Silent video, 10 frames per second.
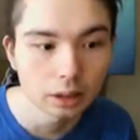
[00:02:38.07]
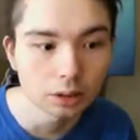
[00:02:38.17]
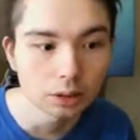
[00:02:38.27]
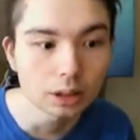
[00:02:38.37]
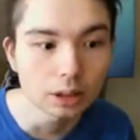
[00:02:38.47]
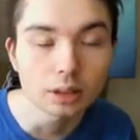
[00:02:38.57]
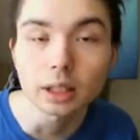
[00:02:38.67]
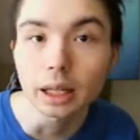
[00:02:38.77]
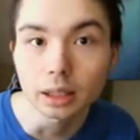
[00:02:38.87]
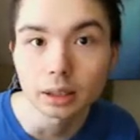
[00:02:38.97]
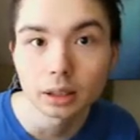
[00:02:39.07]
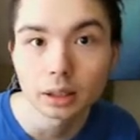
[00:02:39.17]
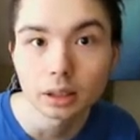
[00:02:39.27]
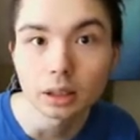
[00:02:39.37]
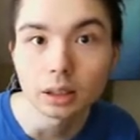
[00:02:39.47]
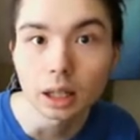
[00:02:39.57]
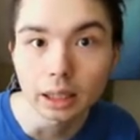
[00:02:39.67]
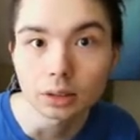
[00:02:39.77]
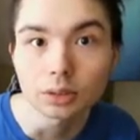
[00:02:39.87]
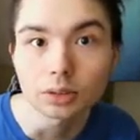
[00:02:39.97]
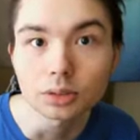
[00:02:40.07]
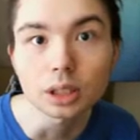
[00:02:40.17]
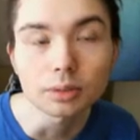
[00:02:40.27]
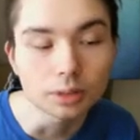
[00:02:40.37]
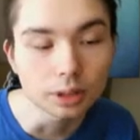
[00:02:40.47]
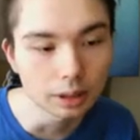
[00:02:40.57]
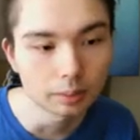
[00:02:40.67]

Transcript: You can take the knight on c3.